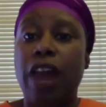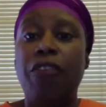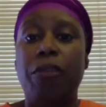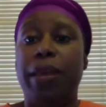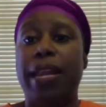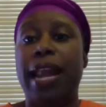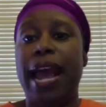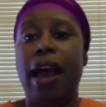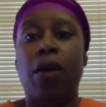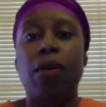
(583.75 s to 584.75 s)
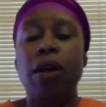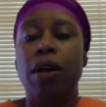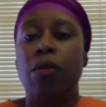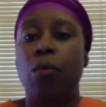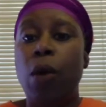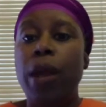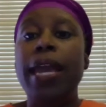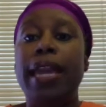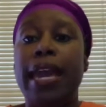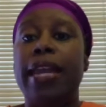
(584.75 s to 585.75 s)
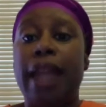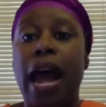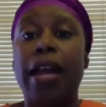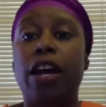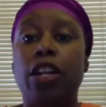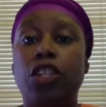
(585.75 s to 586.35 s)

government now, we cannot